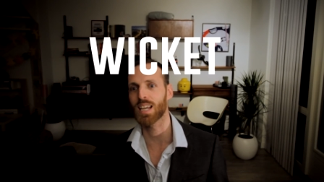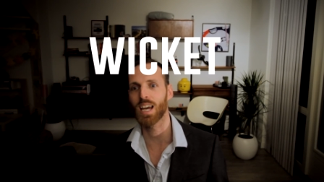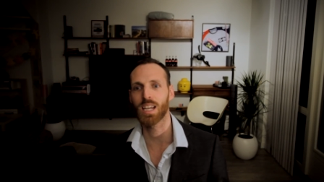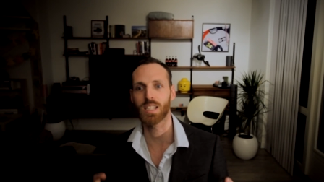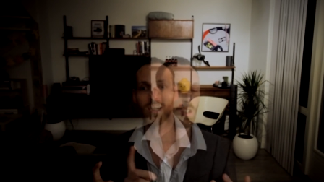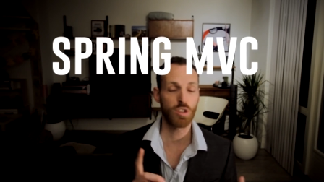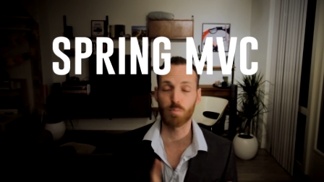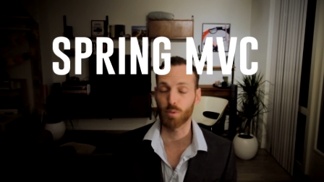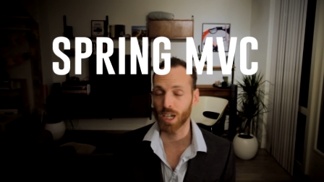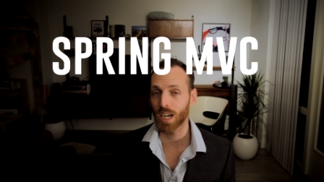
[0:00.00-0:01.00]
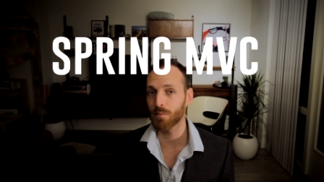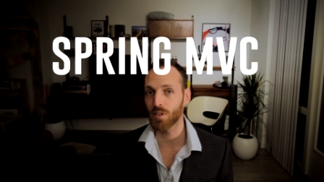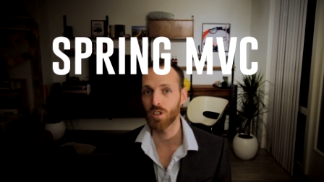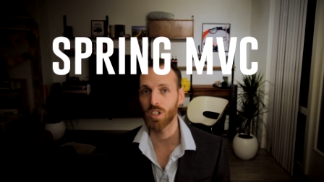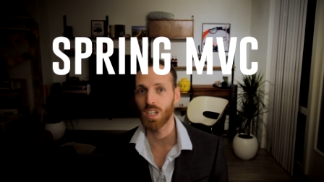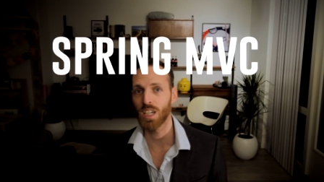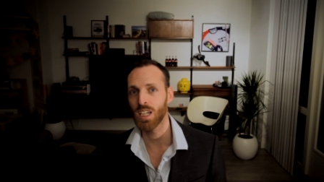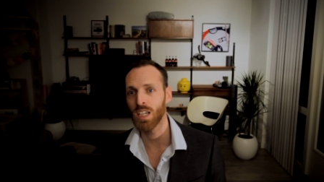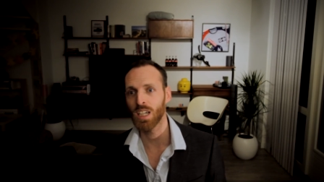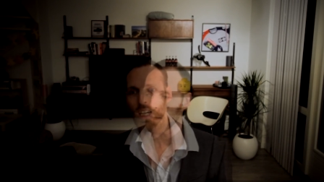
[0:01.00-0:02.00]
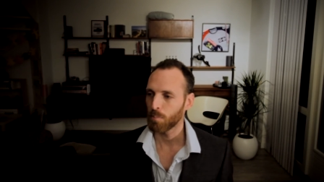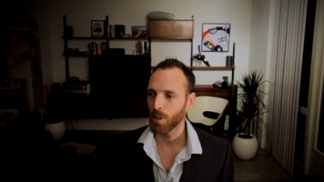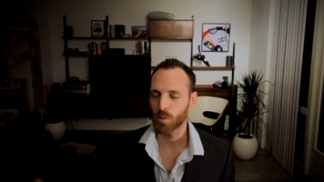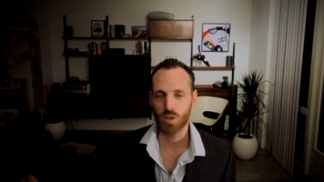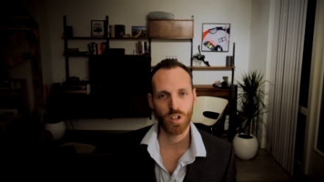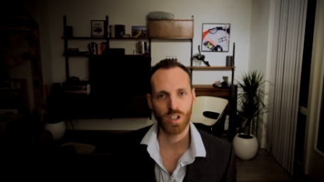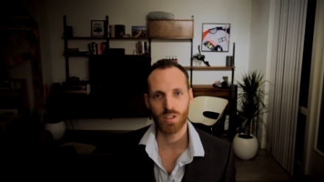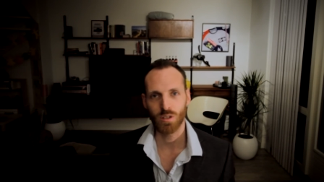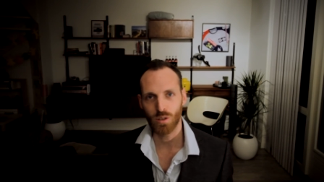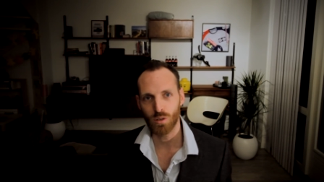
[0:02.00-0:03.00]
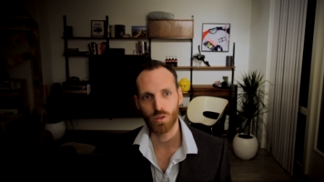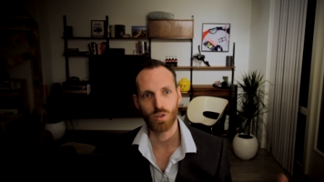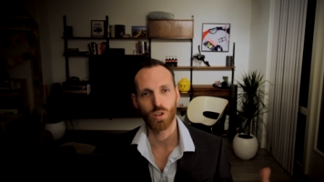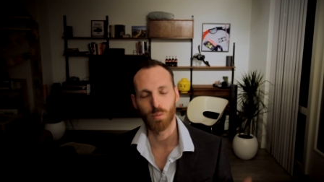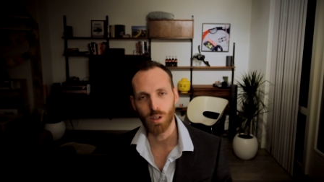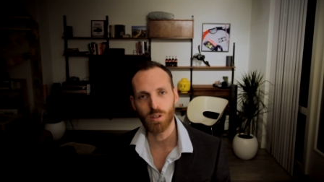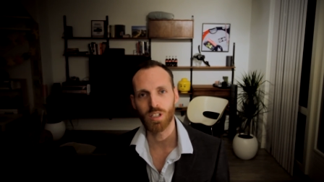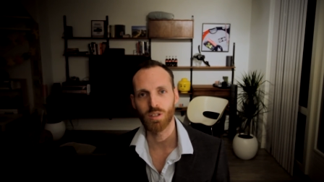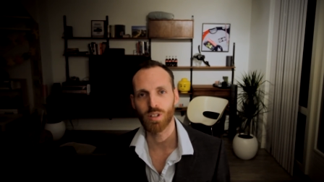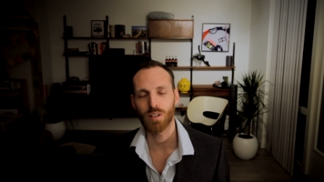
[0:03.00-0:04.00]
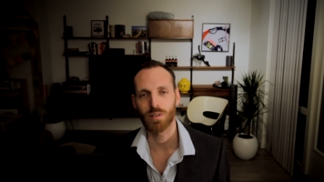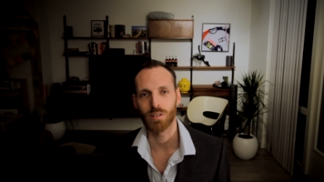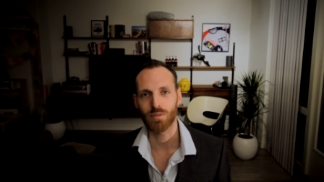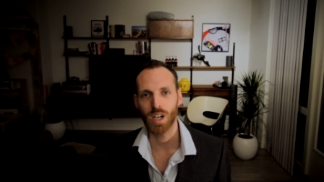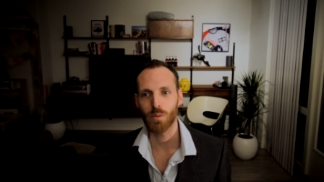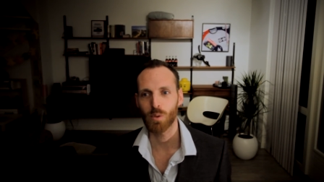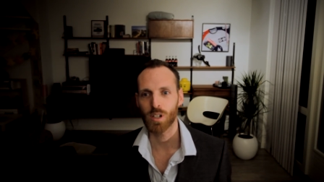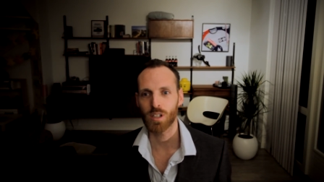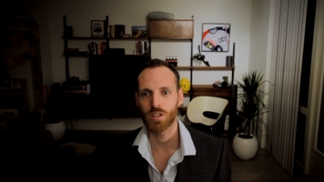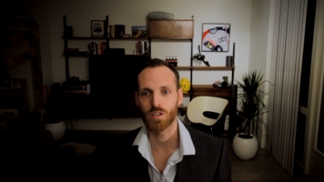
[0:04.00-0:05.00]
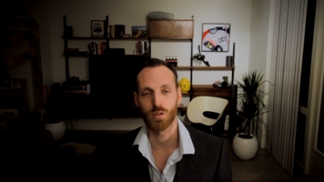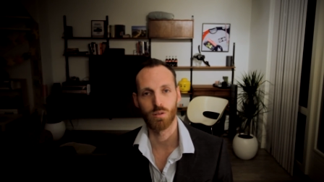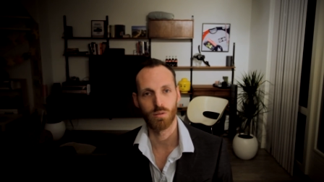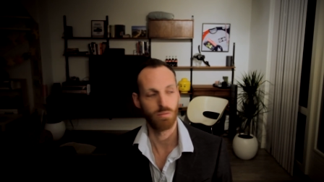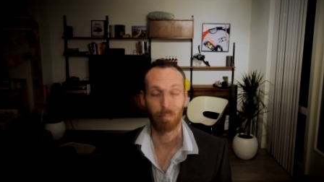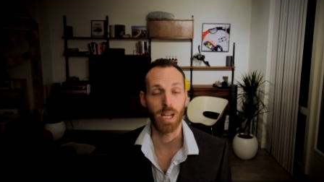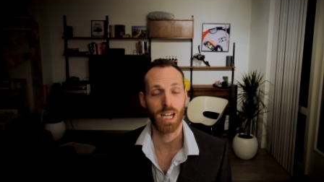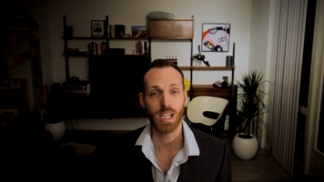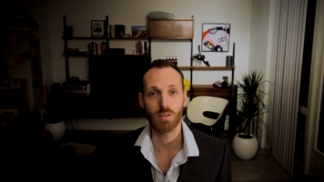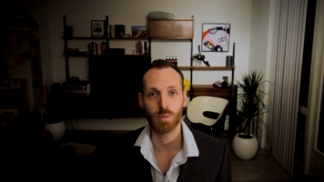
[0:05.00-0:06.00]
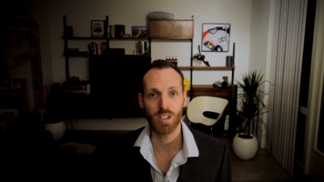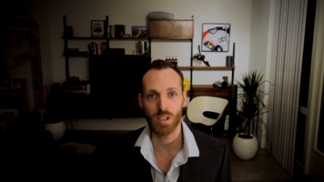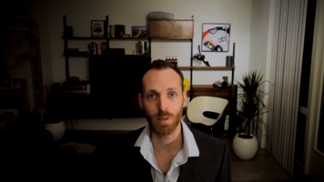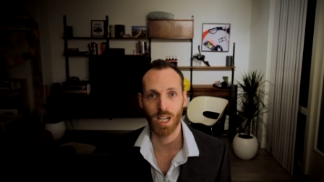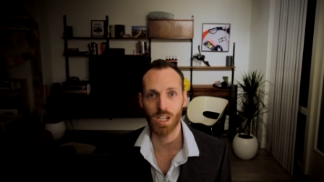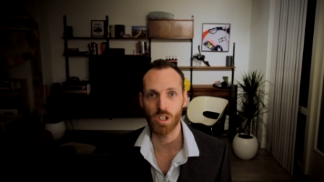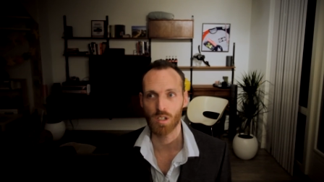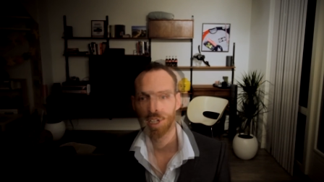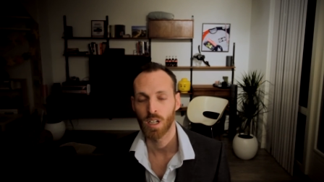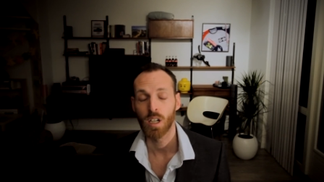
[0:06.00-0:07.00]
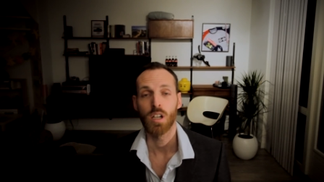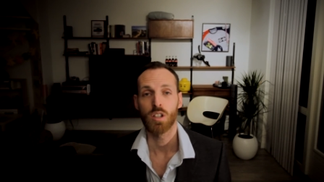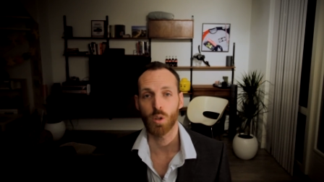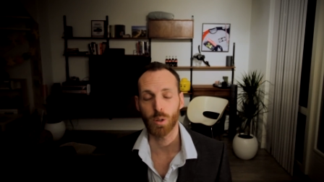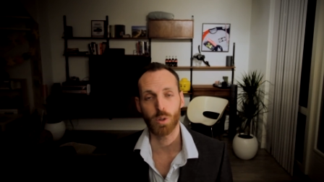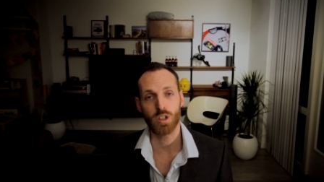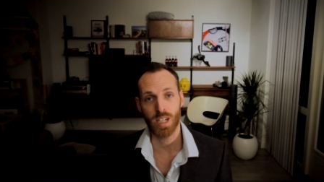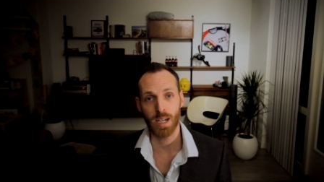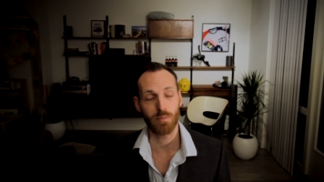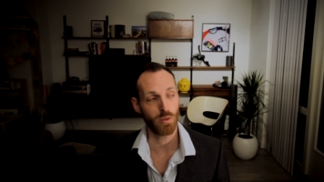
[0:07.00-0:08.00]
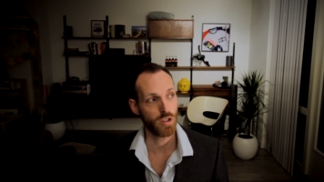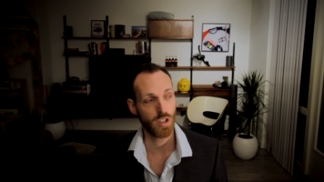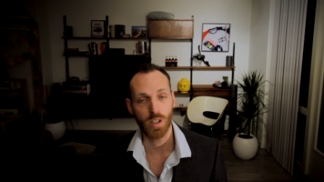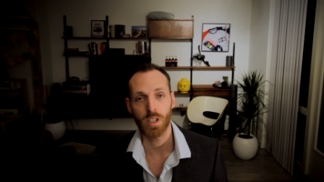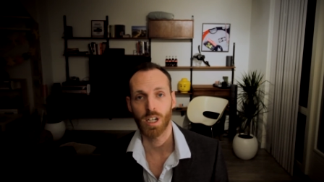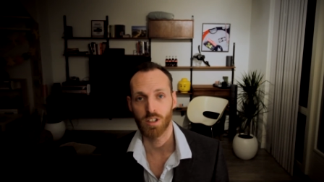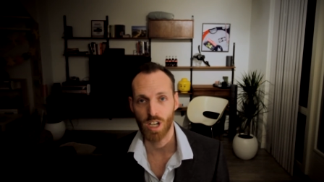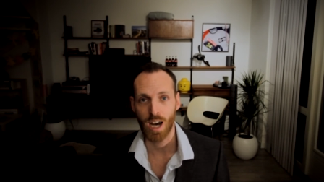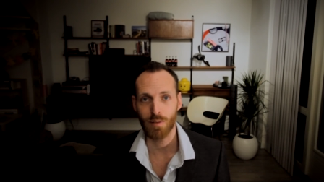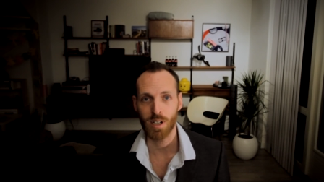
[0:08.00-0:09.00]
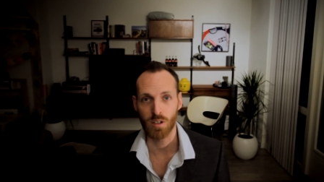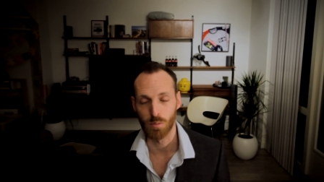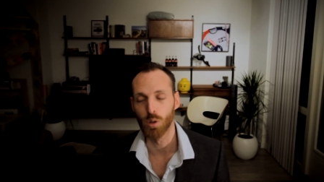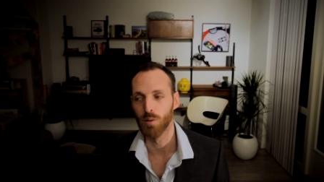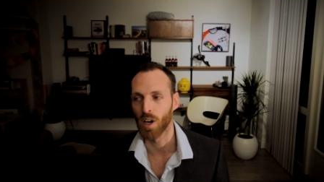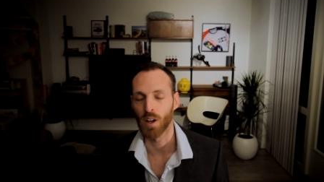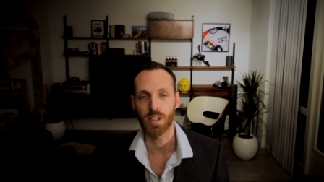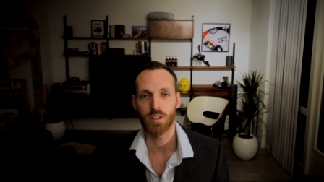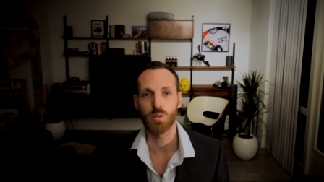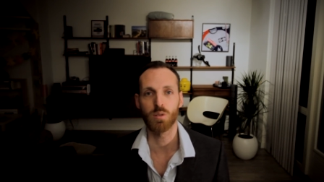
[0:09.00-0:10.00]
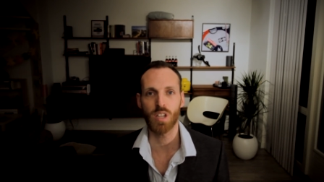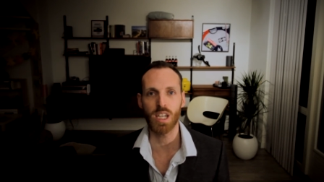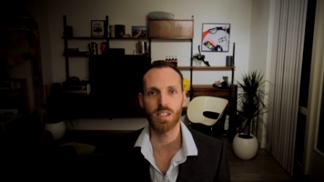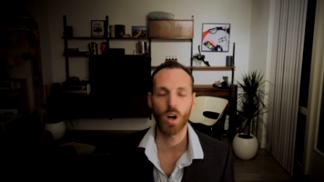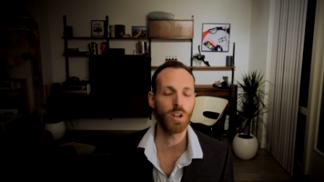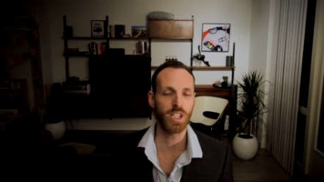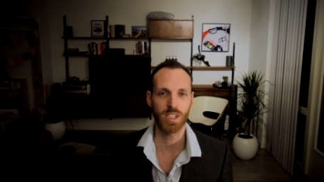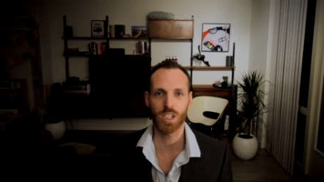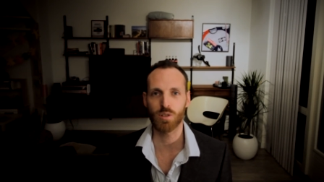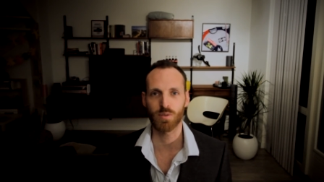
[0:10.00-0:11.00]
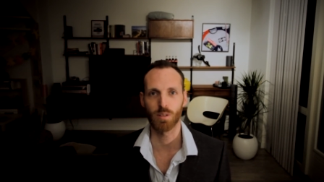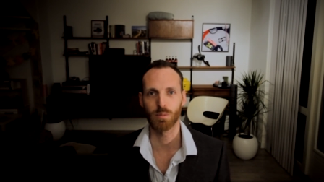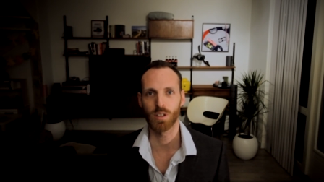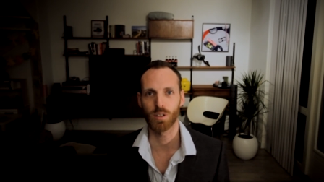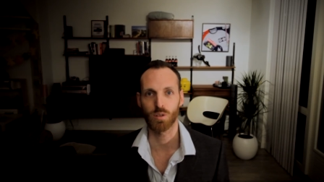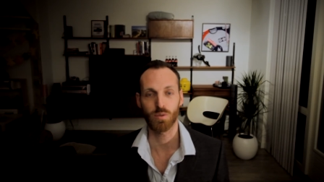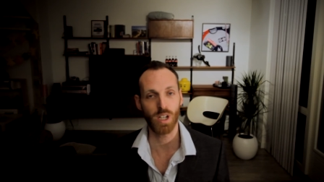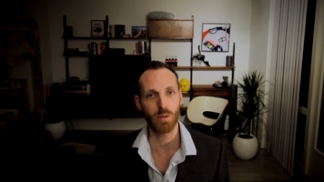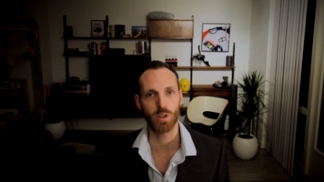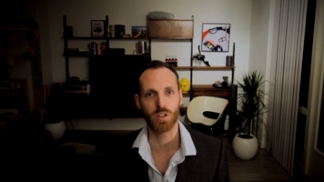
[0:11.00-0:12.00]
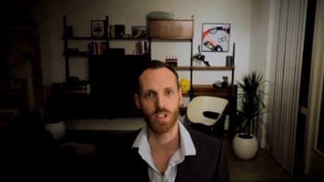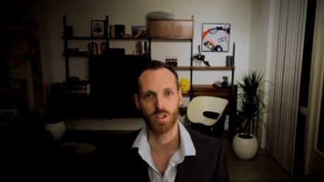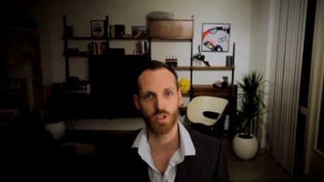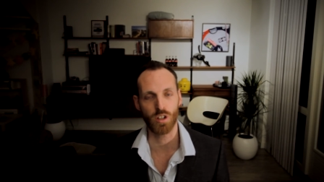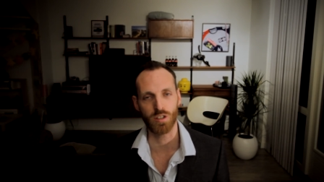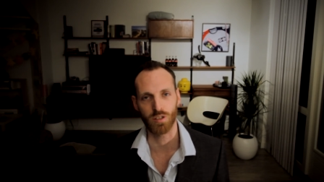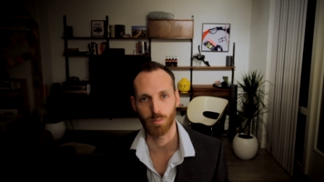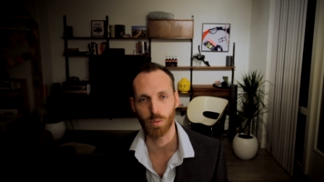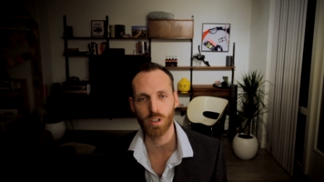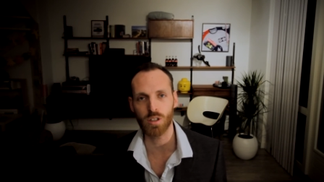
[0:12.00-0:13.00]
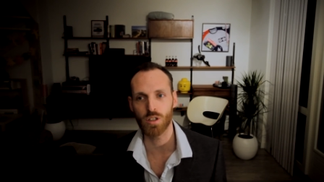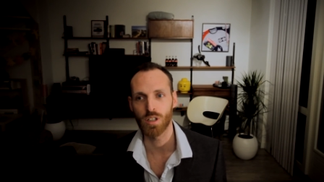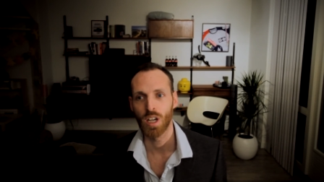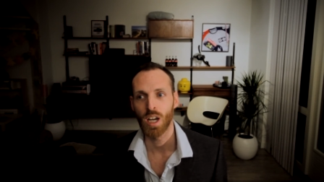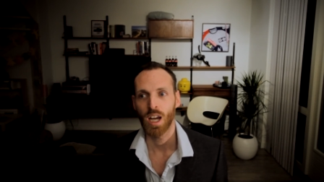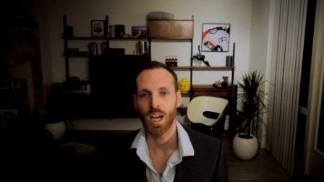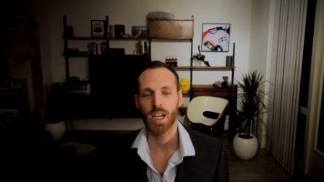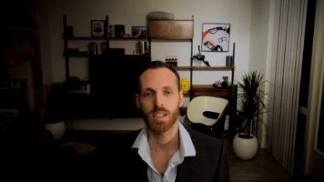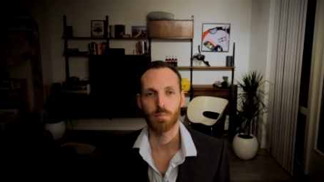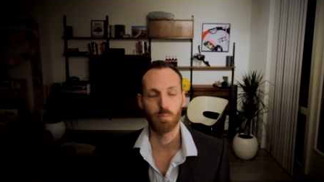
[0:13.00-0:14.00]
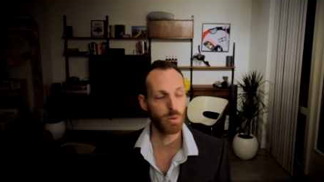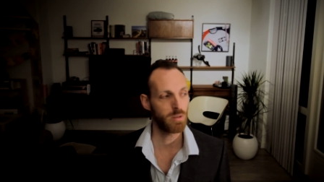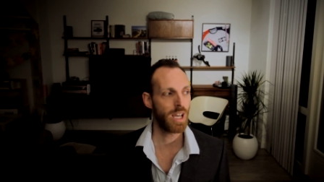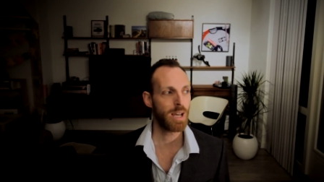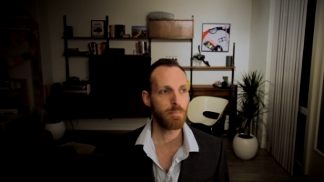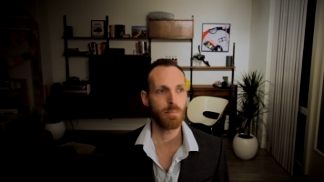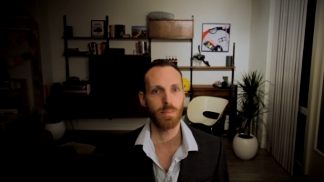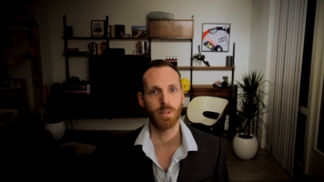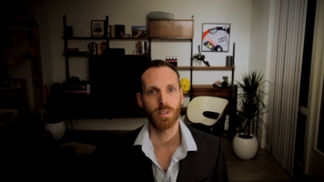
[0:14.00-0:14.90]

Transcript: and Spring MVC. People started to use community-driven frameworks to make enterprise applications. So it was time for Sun and Java to move on, to take all the ideas from those frameworks that started to emerge and put them